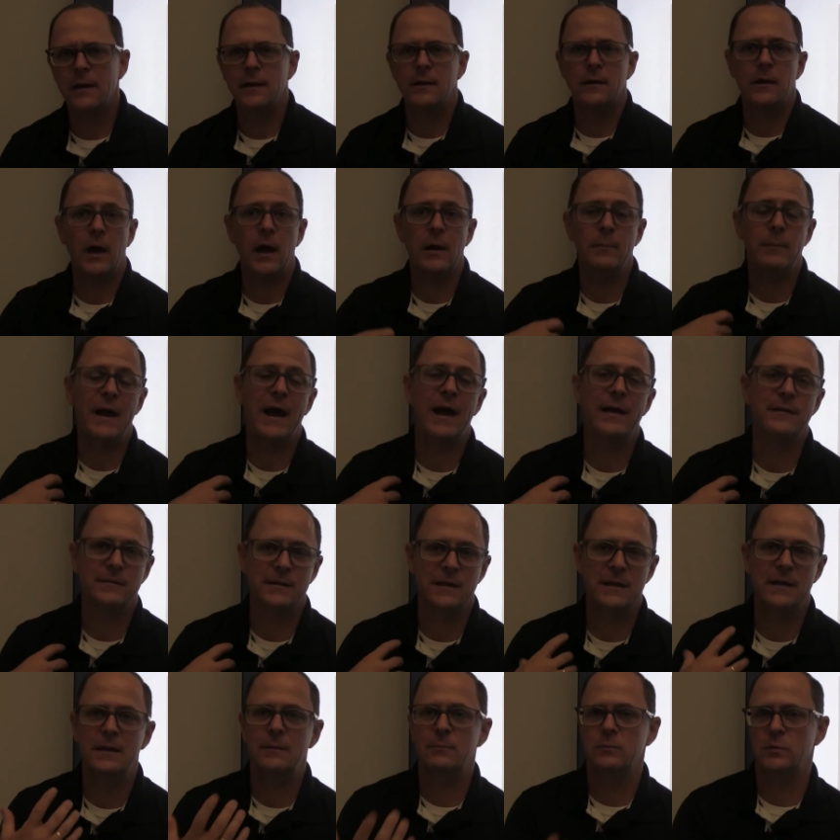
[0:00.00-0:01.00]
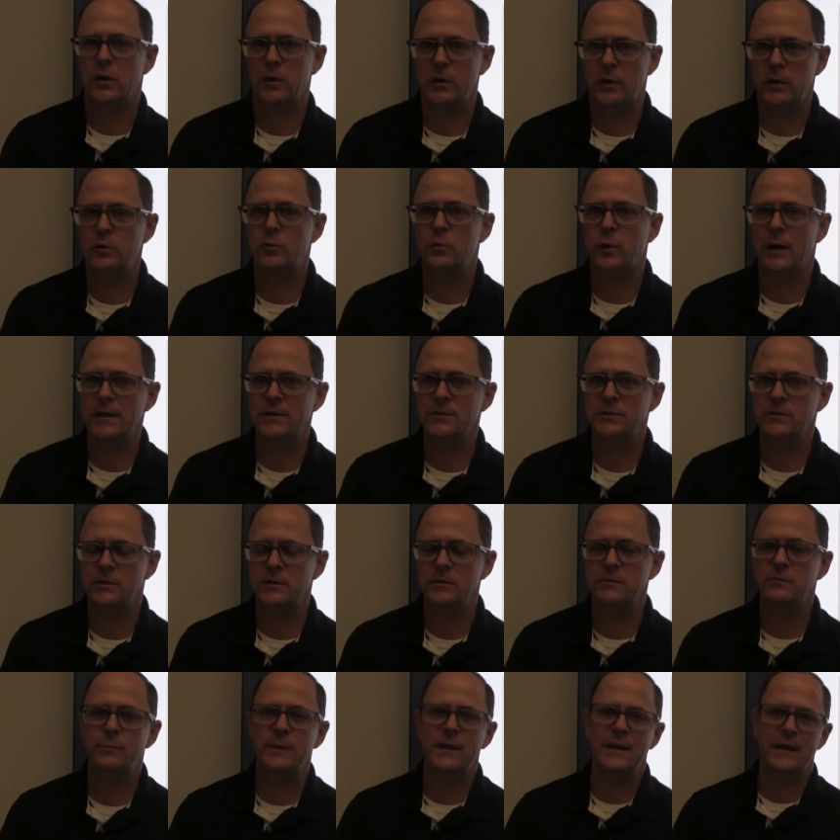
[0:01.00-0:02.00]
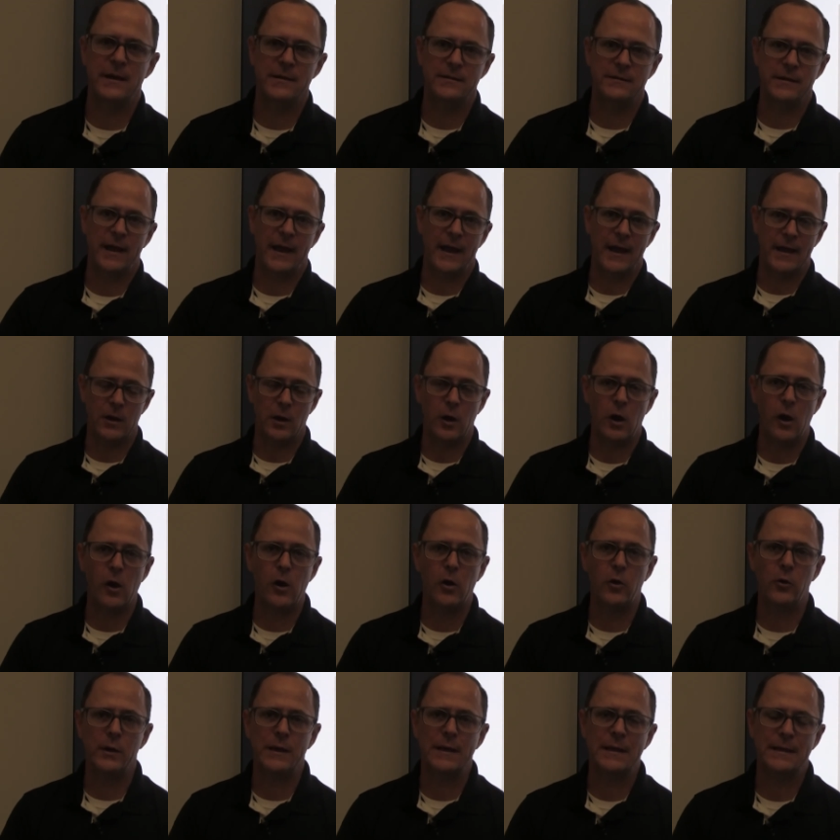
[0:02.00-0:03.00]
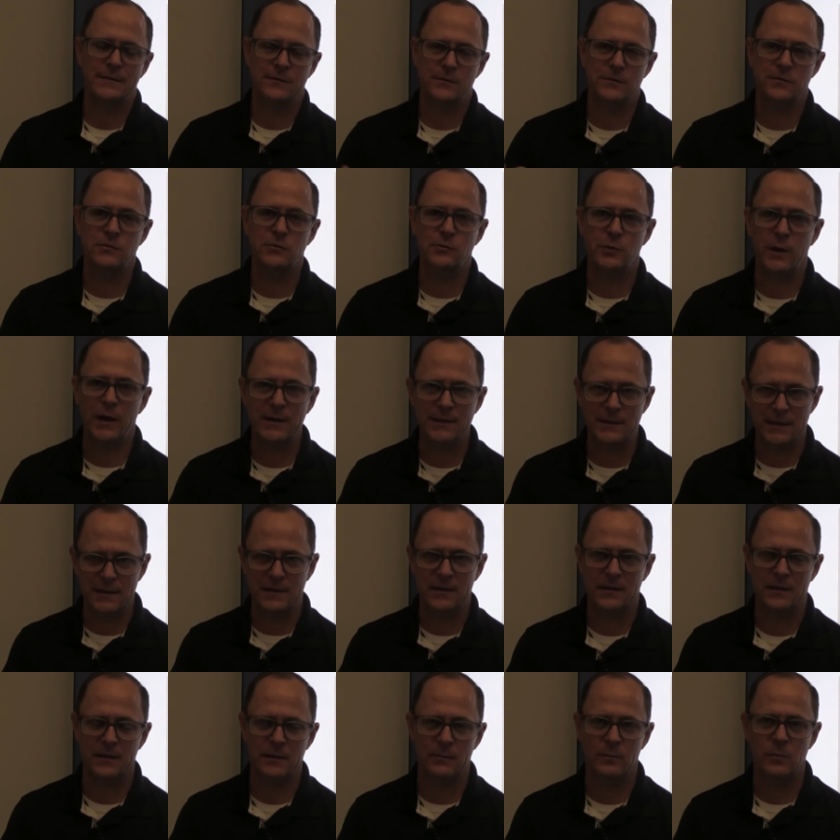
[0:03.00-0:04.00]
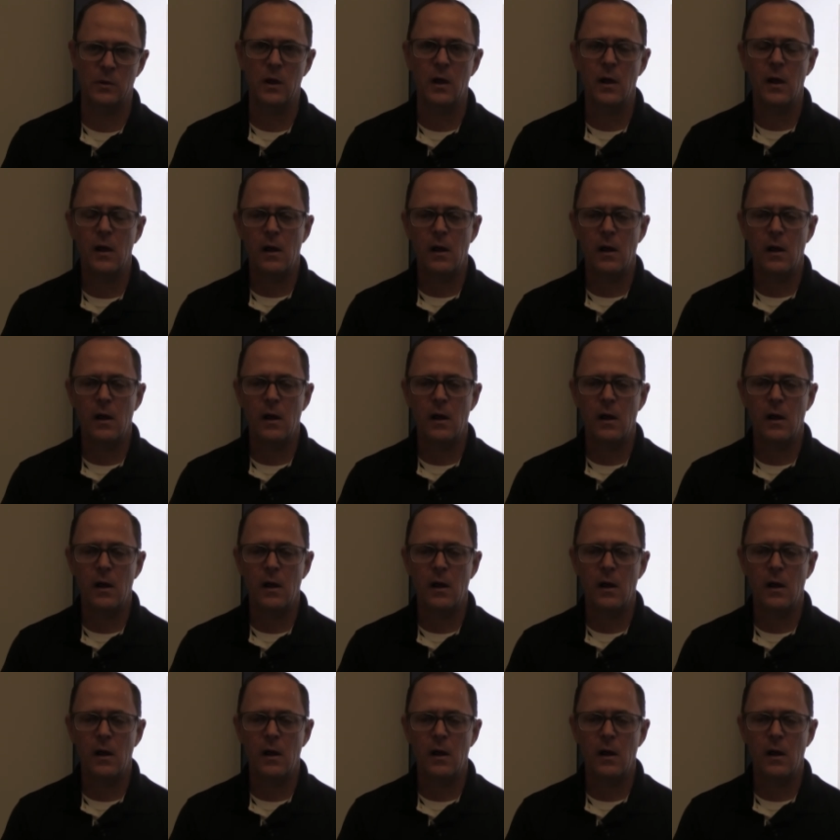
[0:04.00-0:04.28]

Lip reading: Now I'm asking him loaded questions because I had already instructed him